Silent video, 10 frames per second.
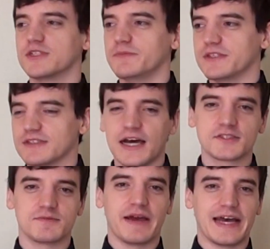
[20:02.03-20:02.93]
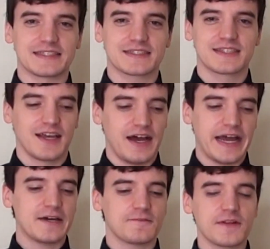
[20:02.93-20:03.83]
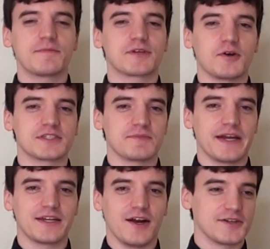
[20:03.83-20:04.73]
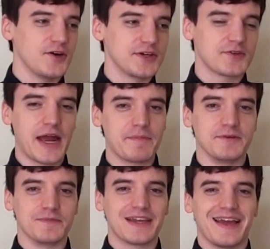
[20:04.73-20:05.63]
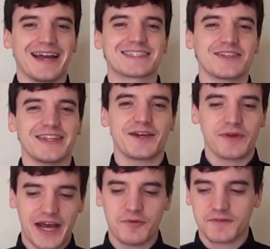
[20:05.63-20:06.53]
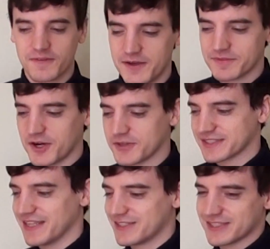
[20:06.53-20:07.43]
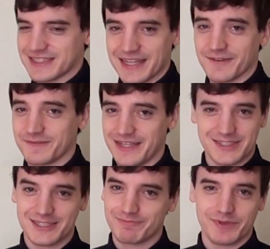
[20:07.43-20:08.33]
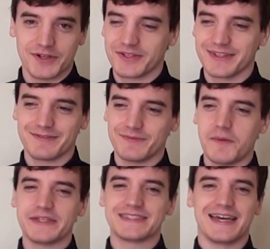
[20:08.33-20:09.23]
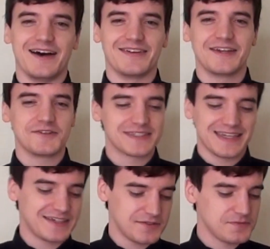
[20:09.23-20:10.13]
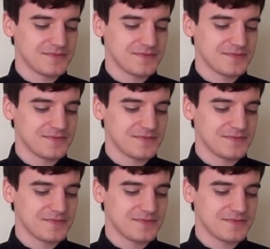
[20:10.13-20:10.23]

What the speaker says: Demon, 1,000 masks. I have flamethrowers in my car. Go and grab them. And so then they run out with flamethrowers and they just burn the mummies down. And it was like,